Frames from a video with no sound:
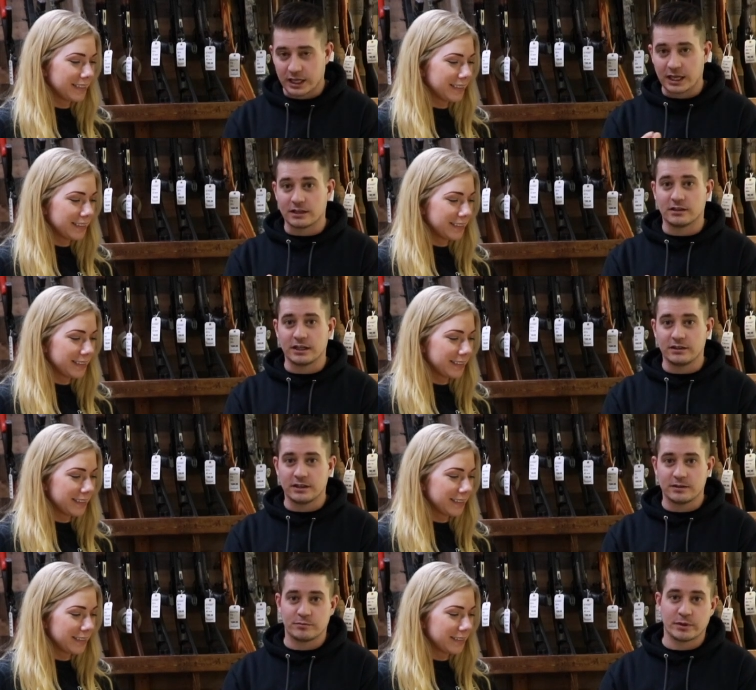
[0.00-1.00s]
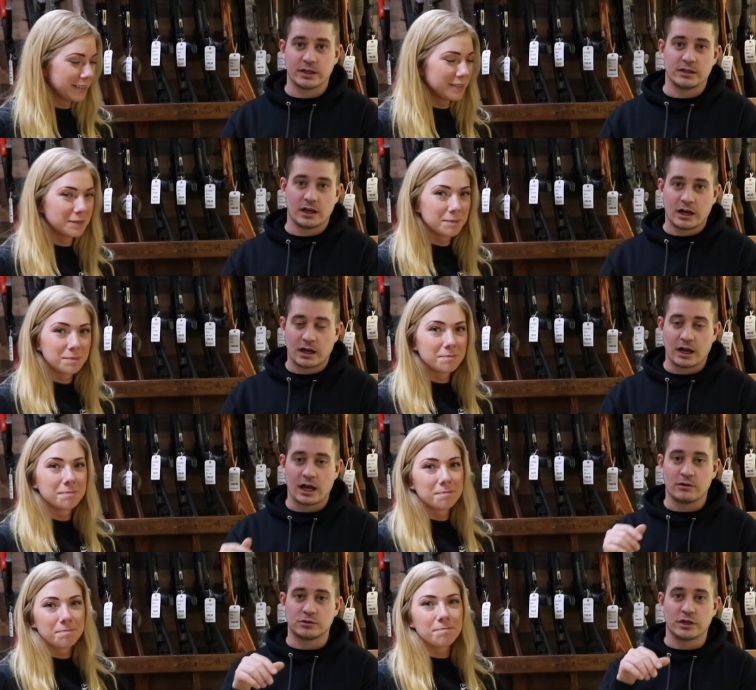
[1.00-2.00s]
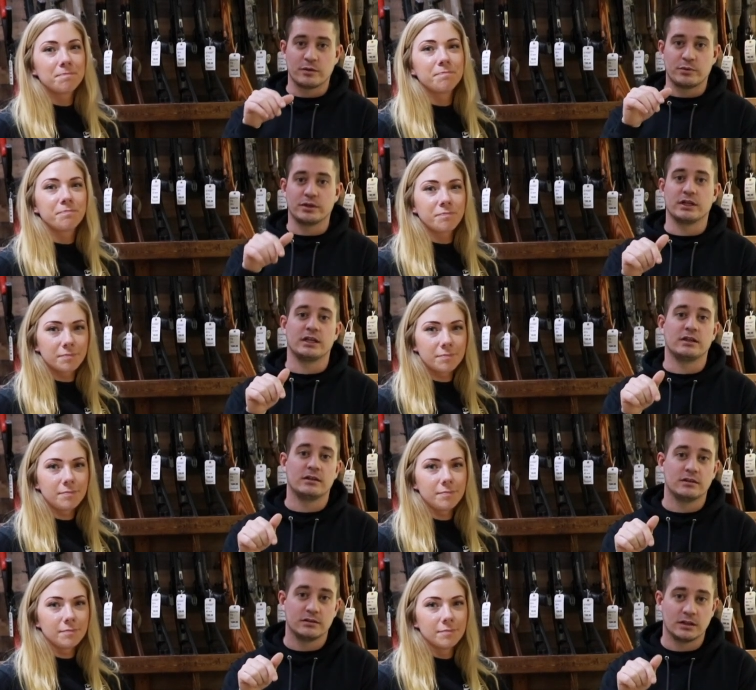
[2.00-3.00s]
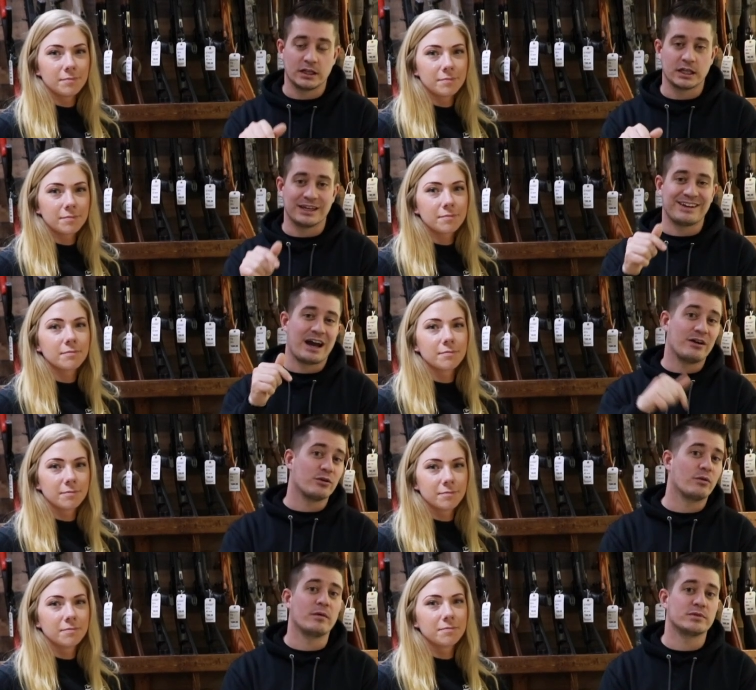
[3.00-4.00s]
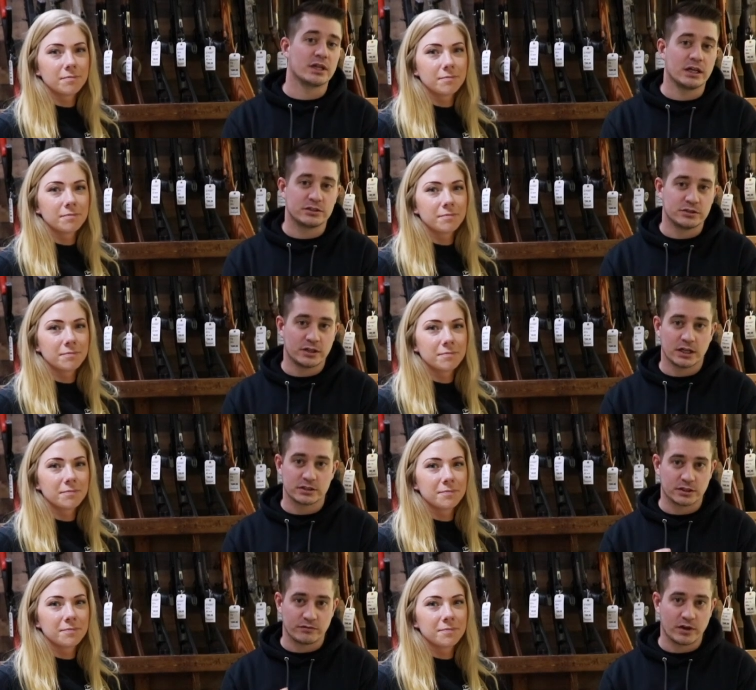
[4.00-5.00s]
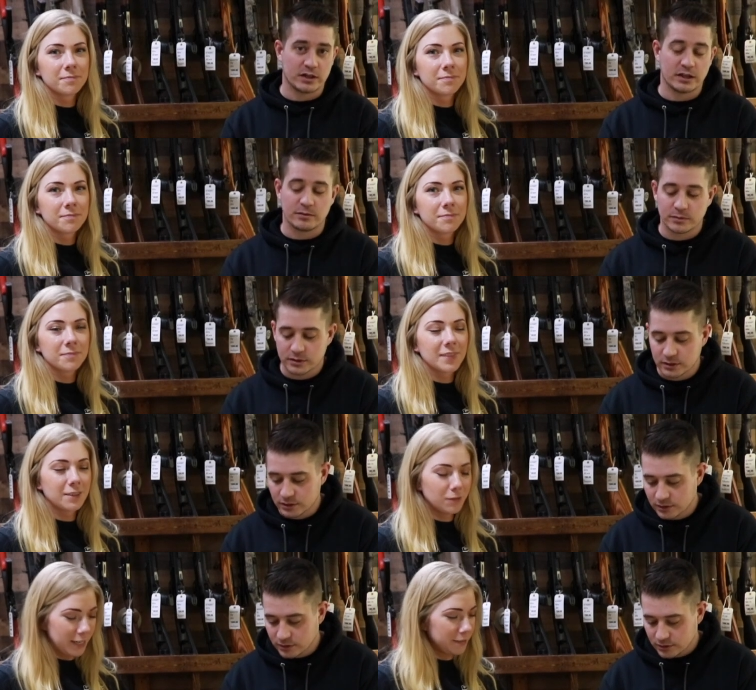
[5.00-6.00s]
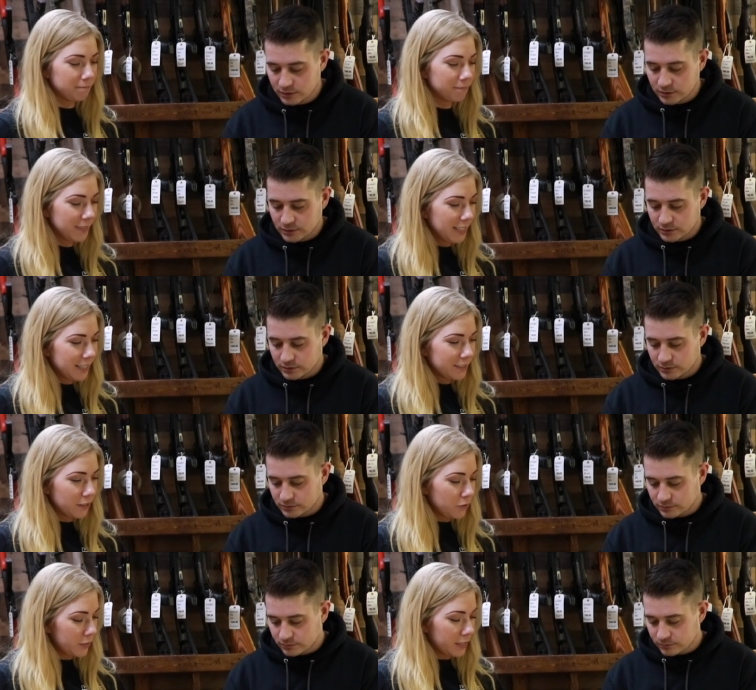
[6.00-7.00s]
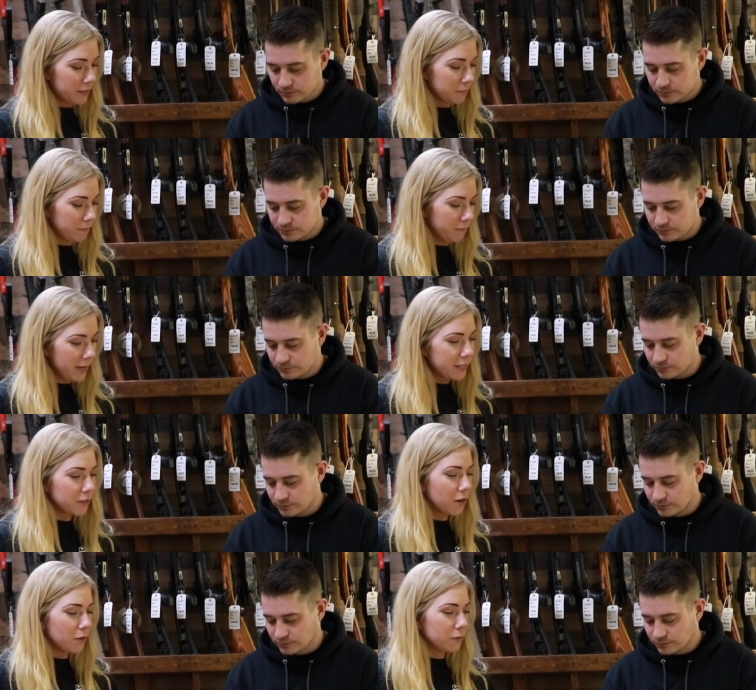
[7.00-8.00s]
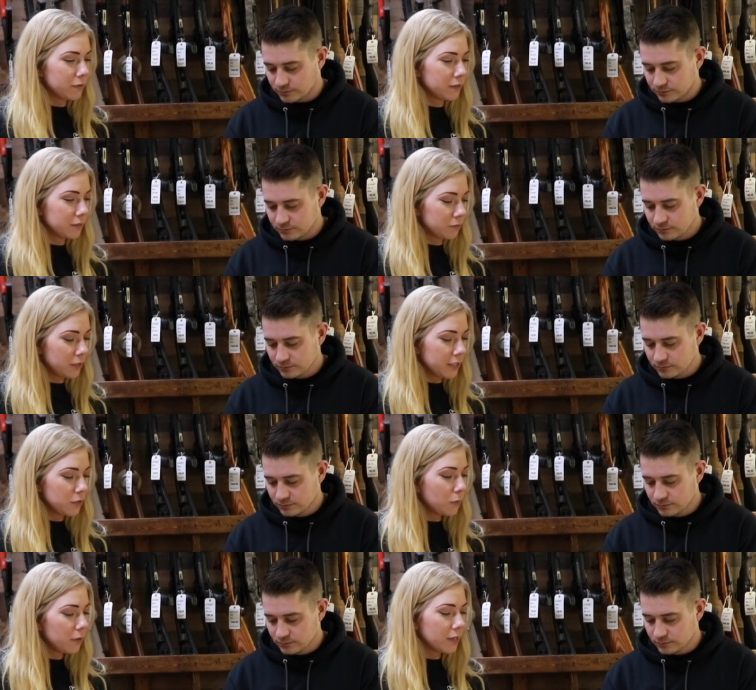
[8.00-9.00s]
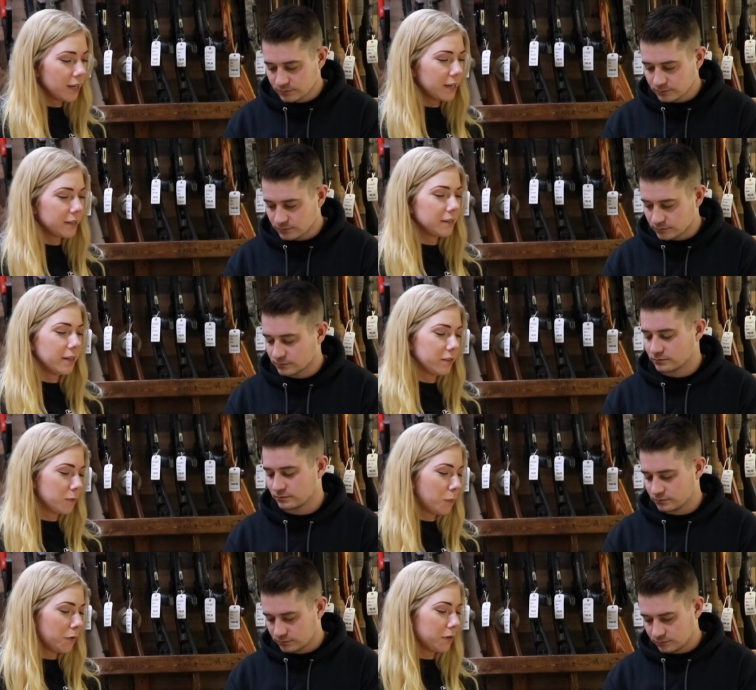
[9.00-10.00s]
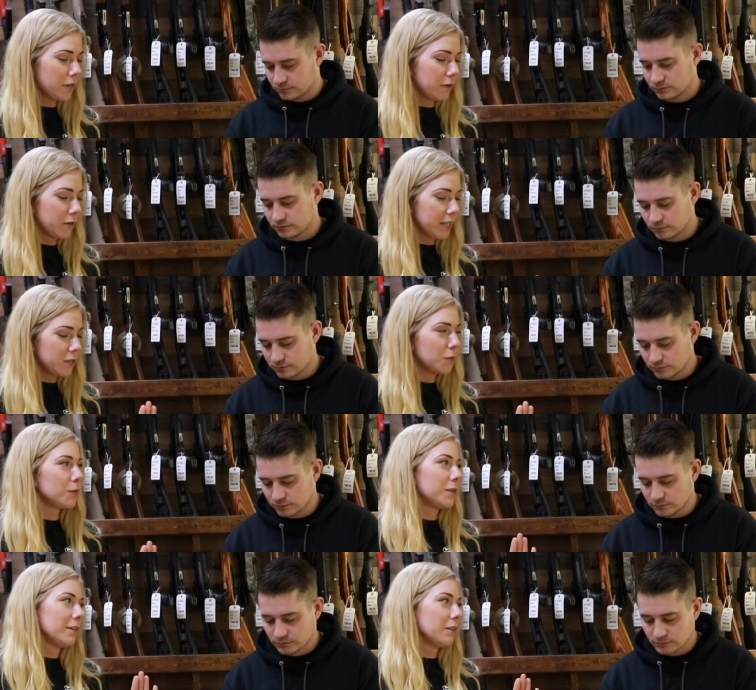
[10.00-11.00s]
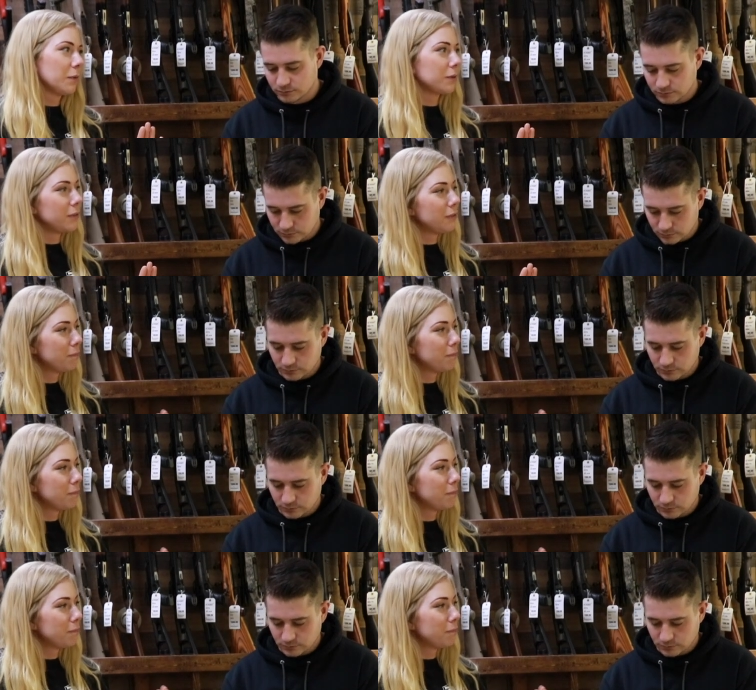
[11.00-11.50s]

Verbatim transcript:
Speaker 1: I can't link it, but uh, I will try and put it in the link in our website so you guys can find them.
Speaker 2: Right. So you can make your own really cool gun and support a really cool local